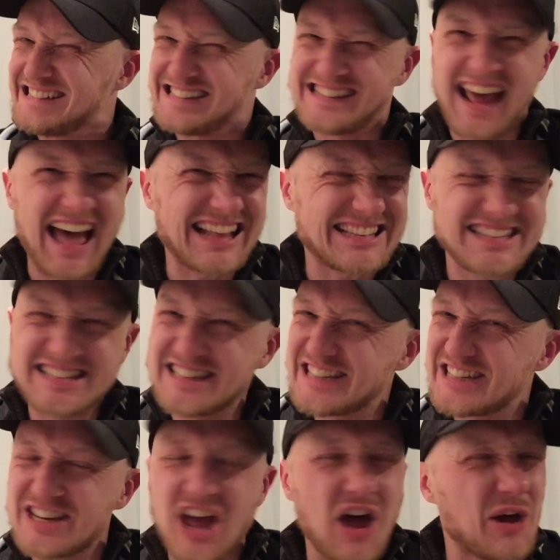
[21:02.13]
that's
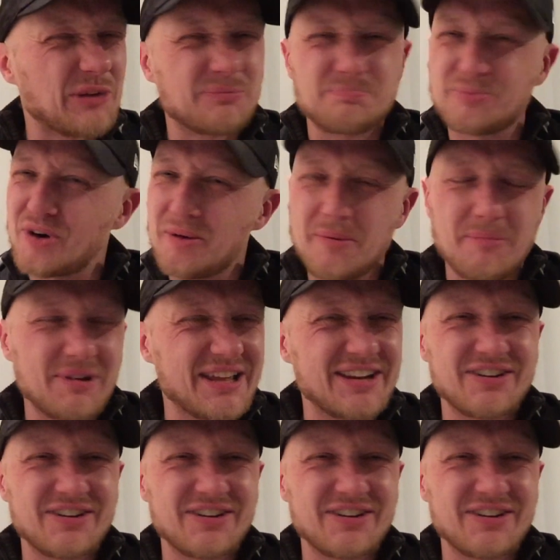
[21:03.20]
probably